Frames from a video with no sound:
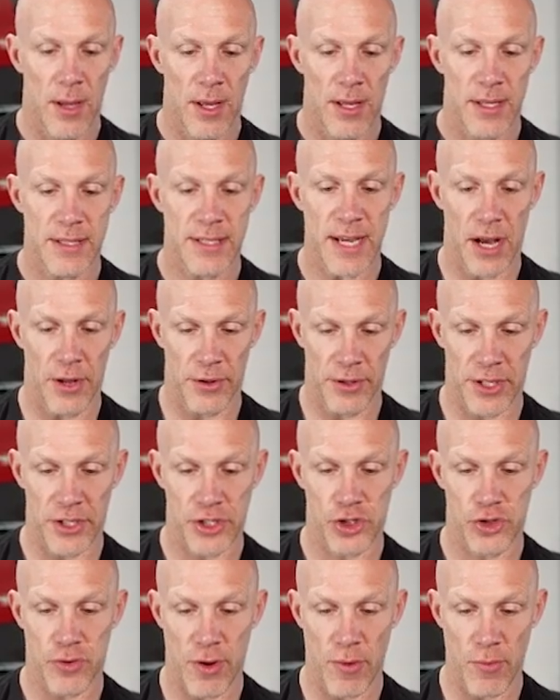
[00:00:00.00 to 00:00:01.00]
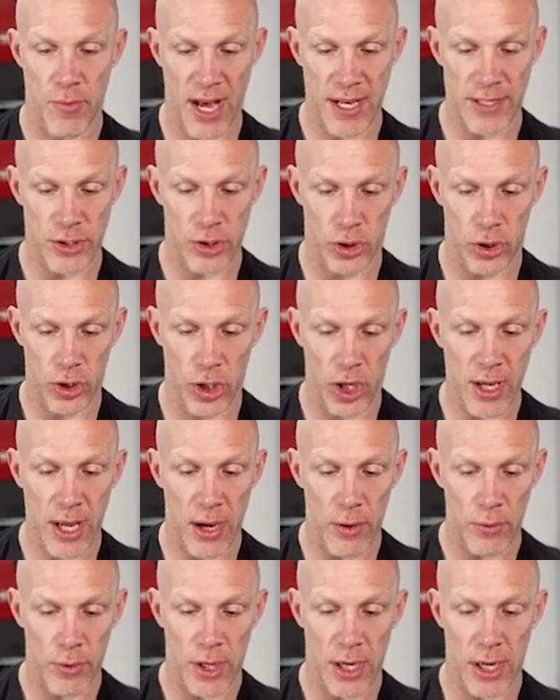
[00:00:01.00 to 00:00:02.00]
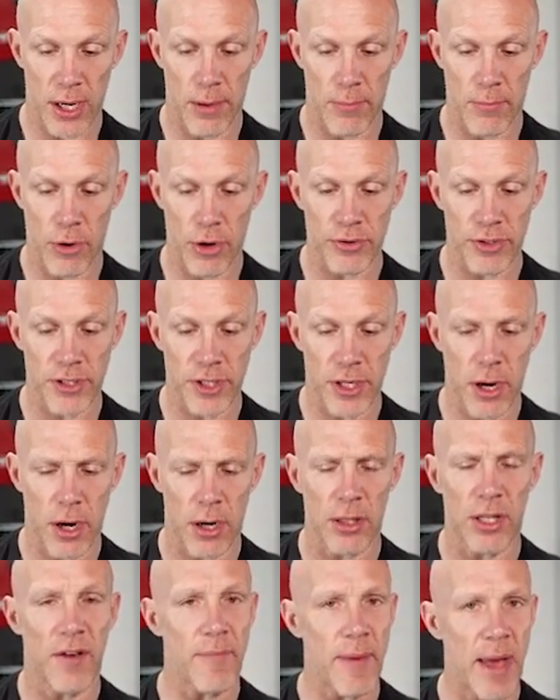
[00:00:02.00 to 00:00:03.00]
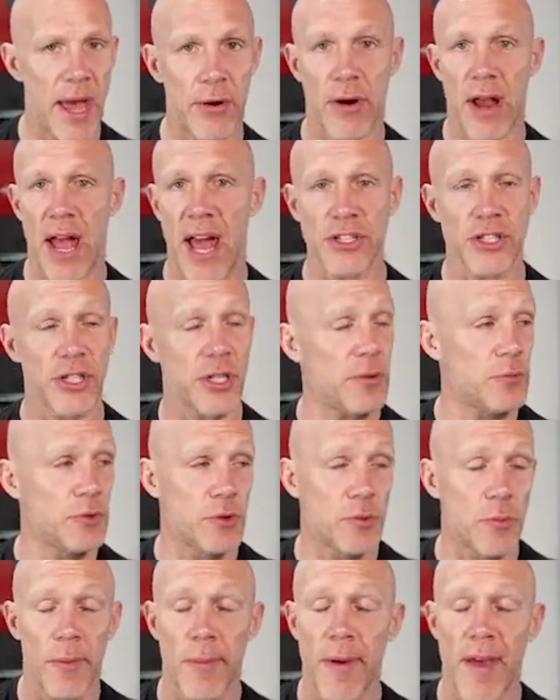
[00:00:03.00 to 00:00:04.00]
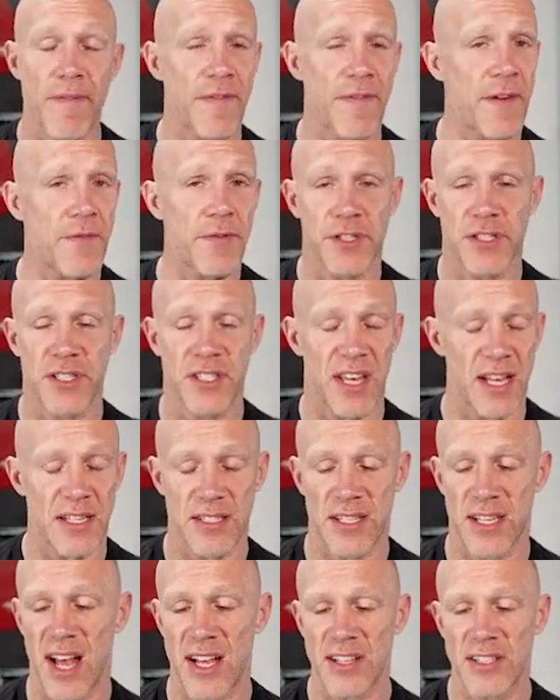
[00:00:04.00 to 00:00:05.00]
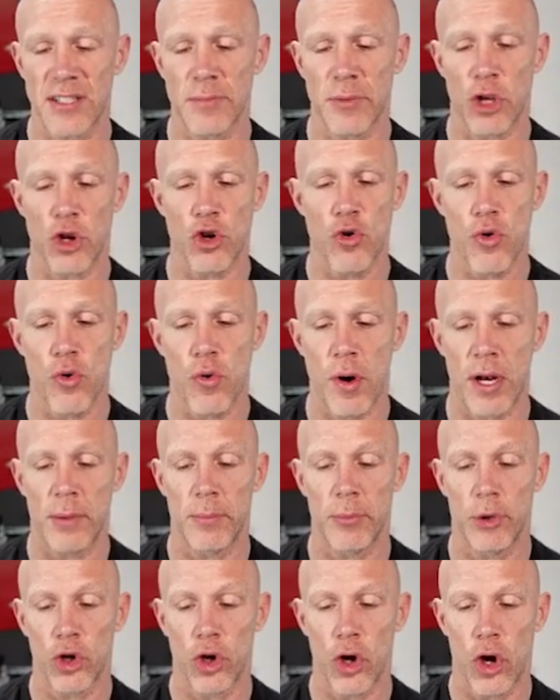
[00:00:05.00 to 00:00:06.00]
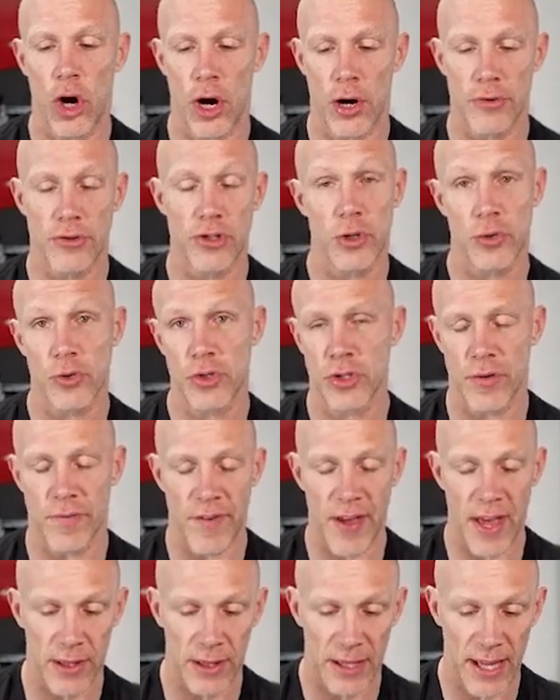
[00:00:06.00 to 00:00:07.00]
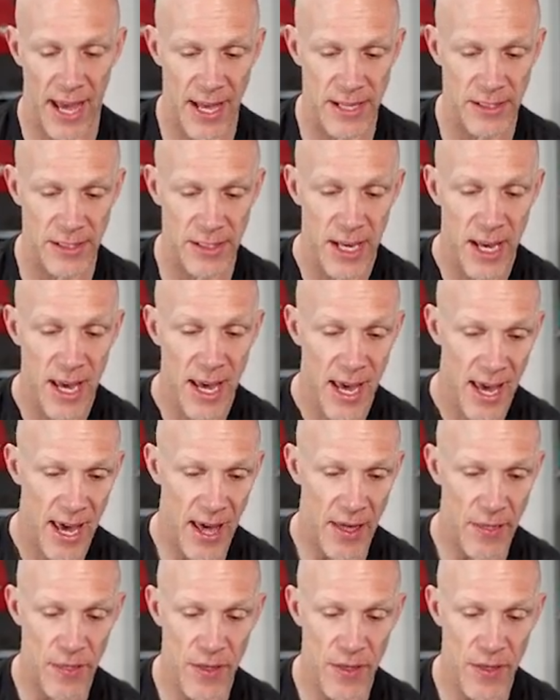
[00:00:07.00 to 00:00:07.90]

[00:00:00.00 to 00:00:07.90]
Delney, Streetwise Lookout. Murders at Carla Manor actually was one of my favorite sets. It had some incredible cards of surveil lands, and